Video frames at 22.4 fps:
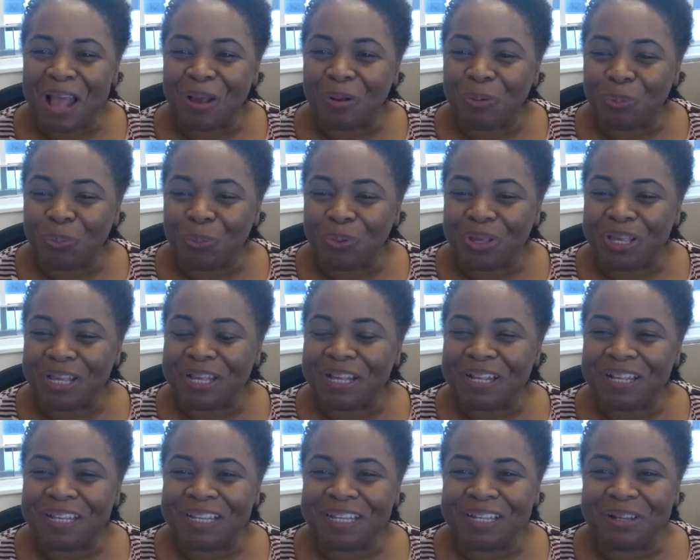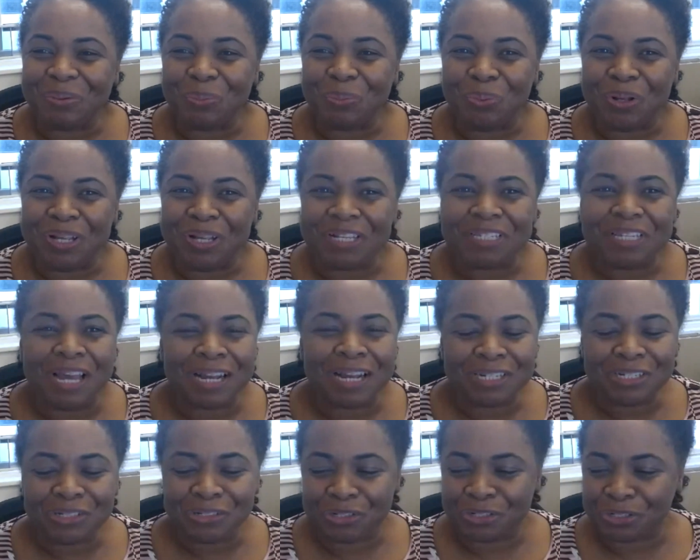And we
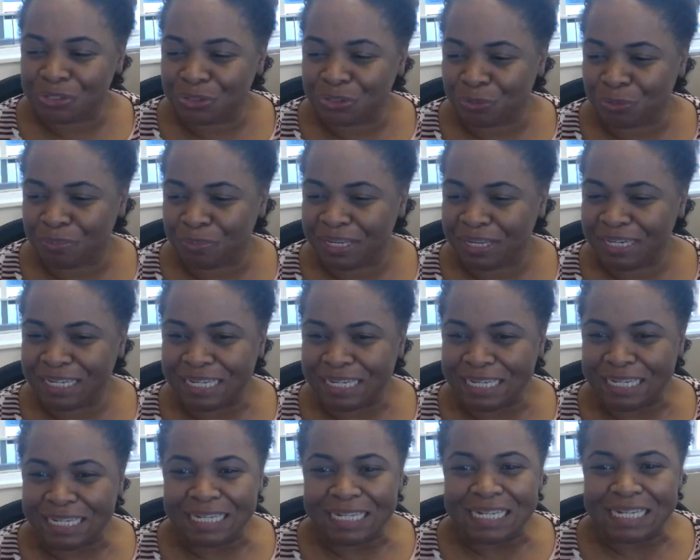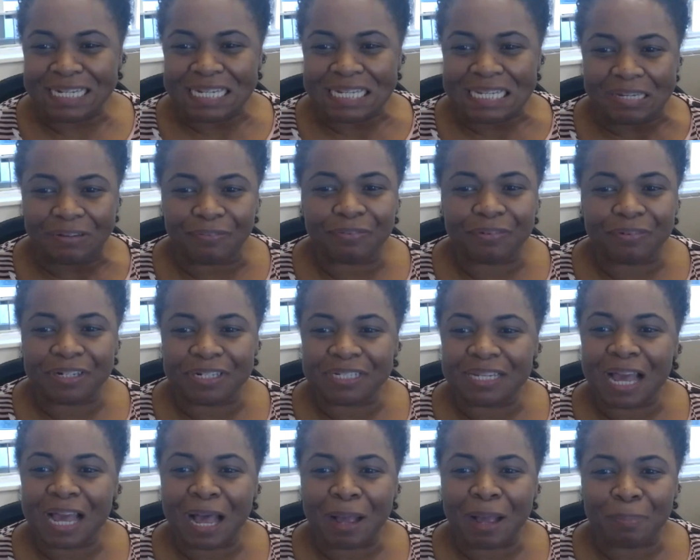touched on so many
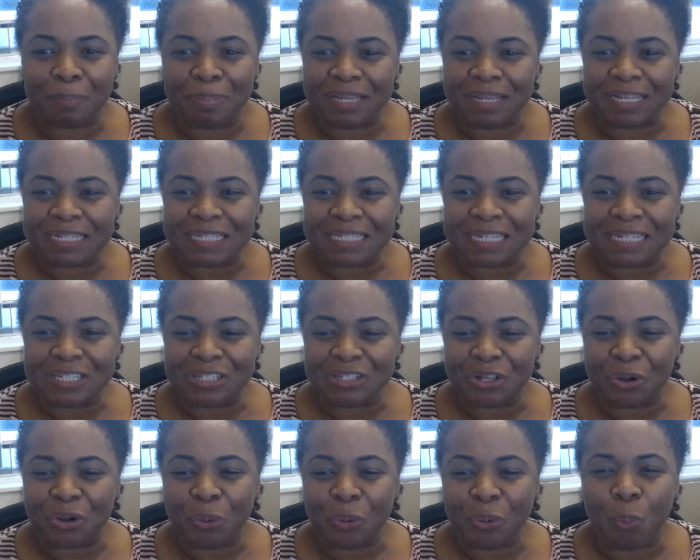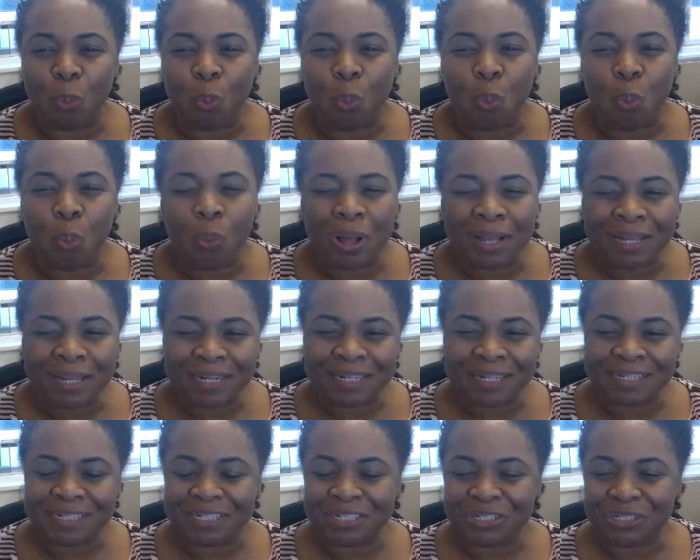different topics. Is there
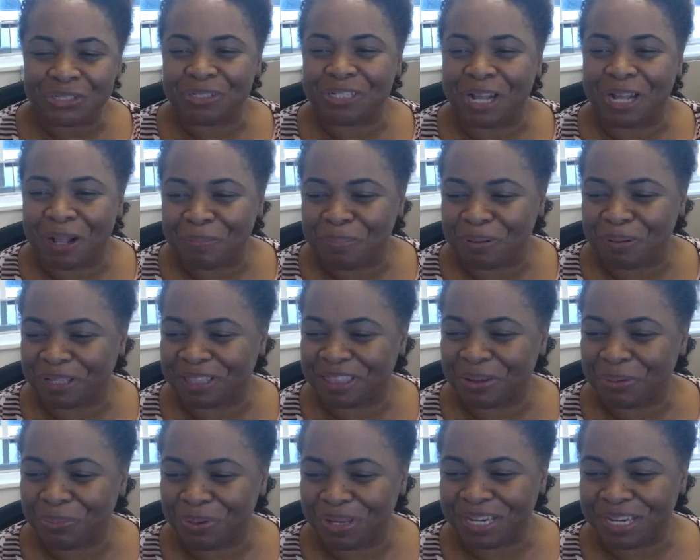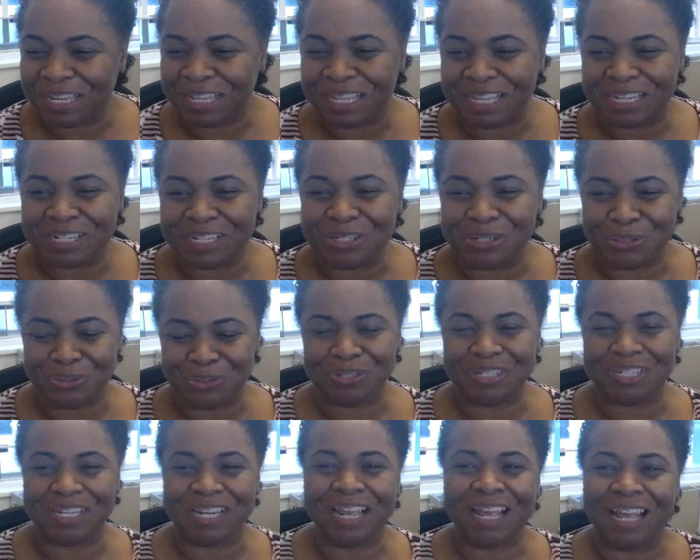one additional topic that we didn't get
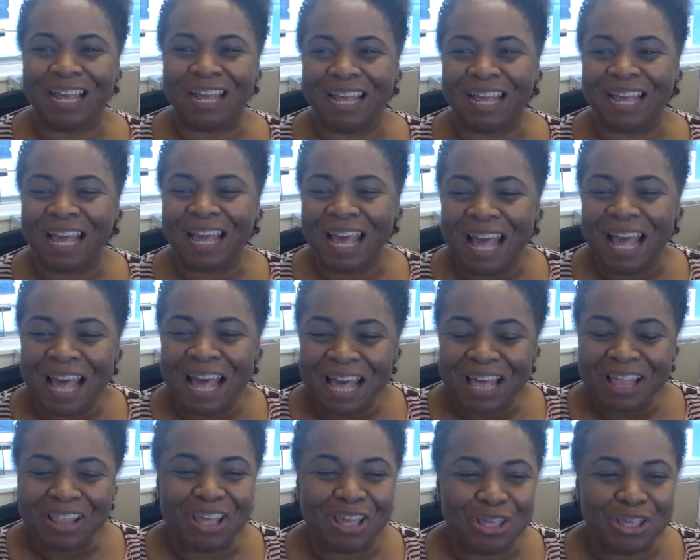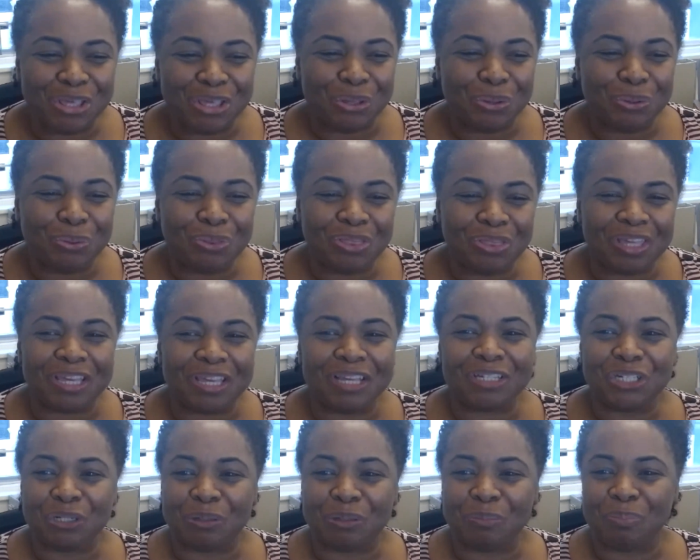to today that you
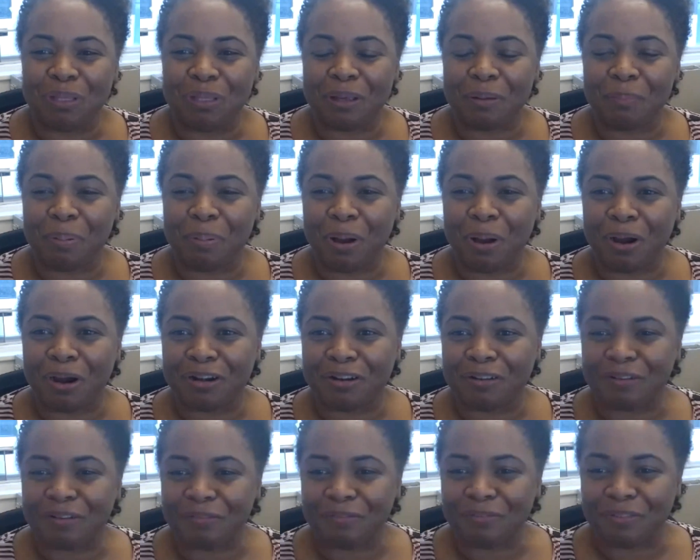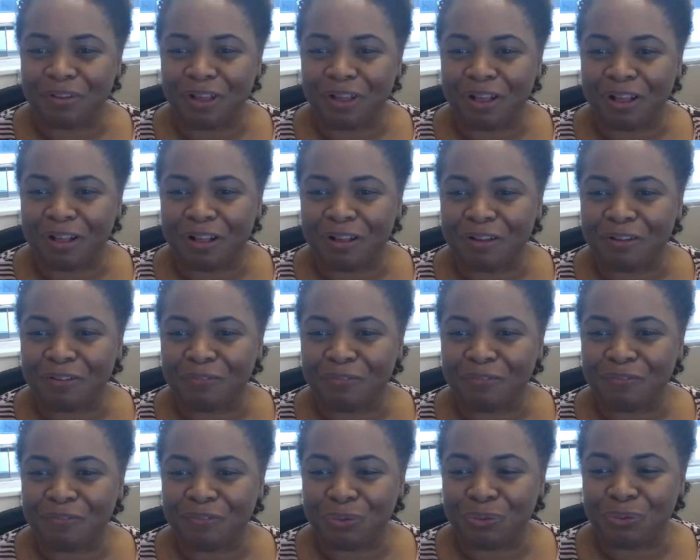think should be a part of
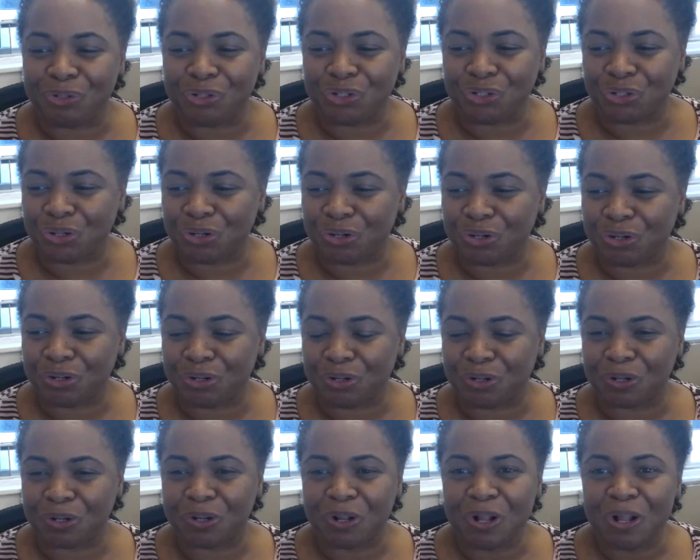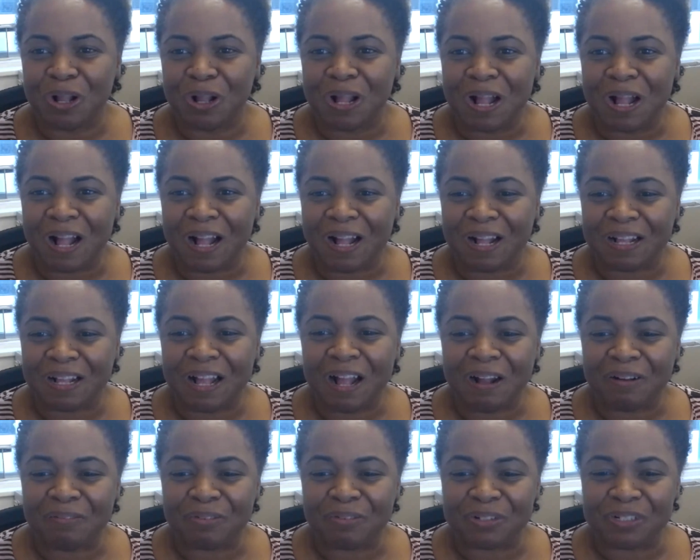future
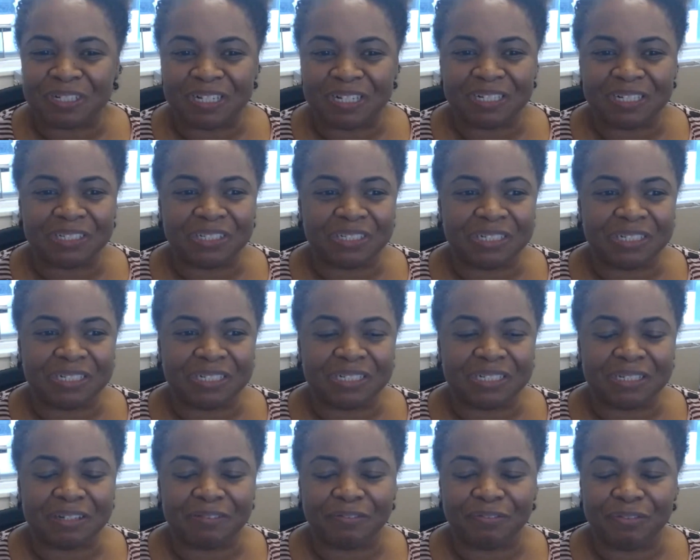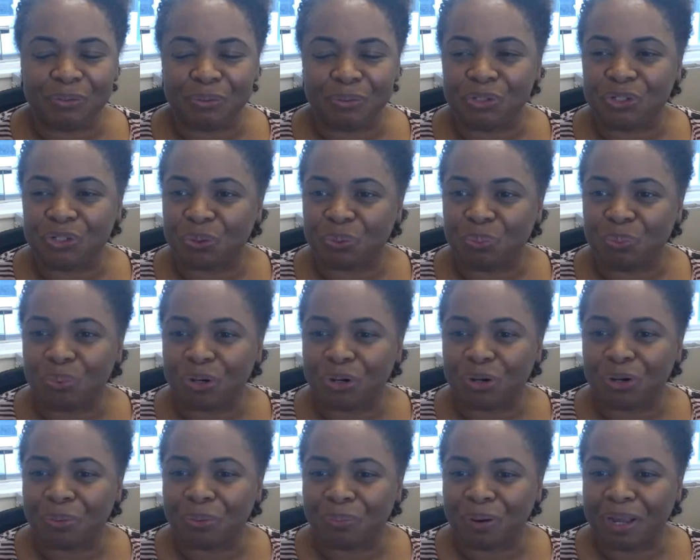conversations and future
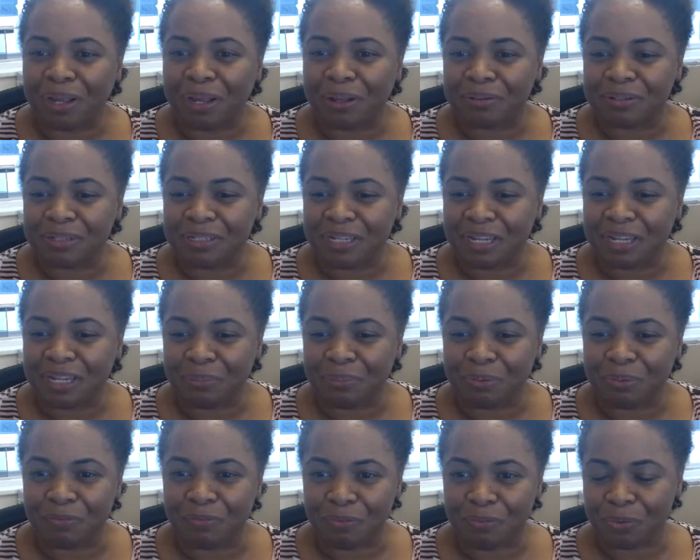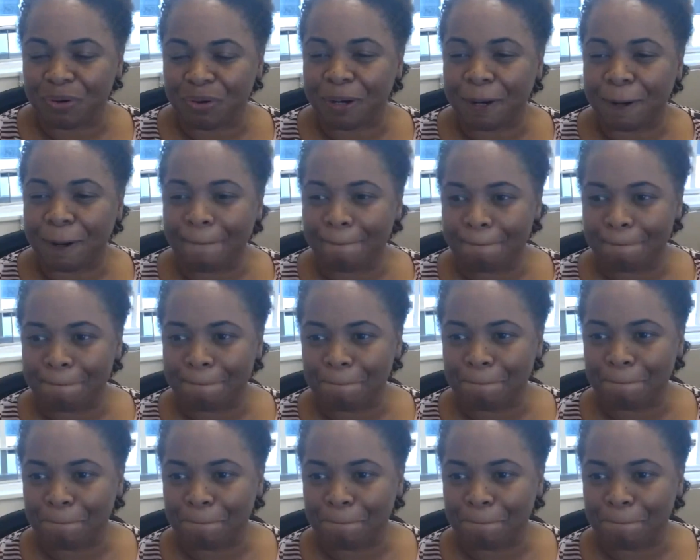work around data reform?